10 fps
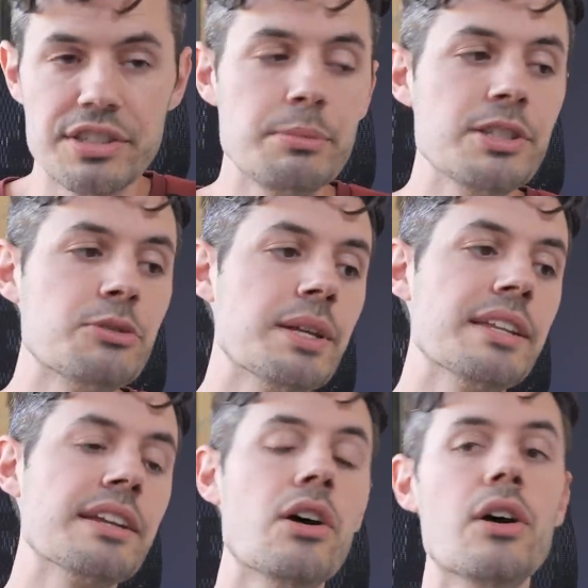to be
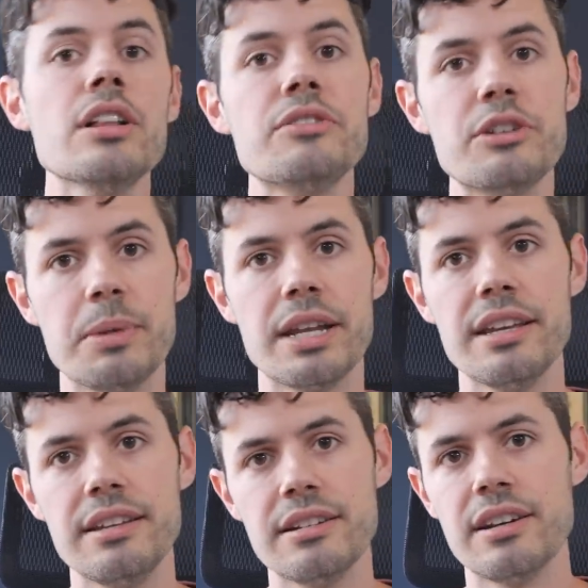spending all of our
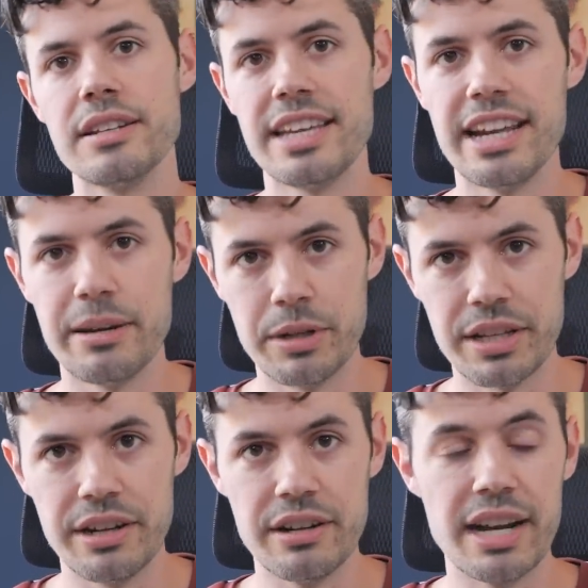money on camera gear.